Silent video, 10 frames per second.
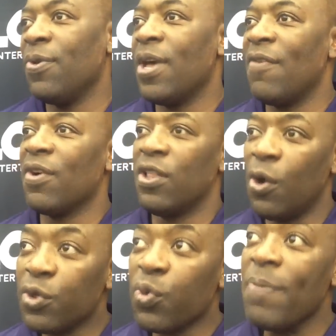you have a
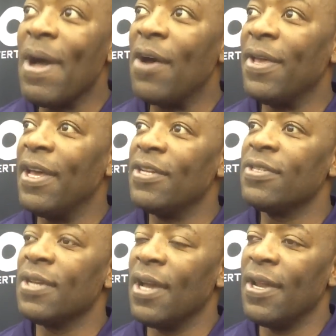close rebound edge
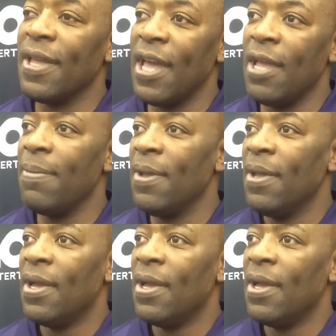in a game.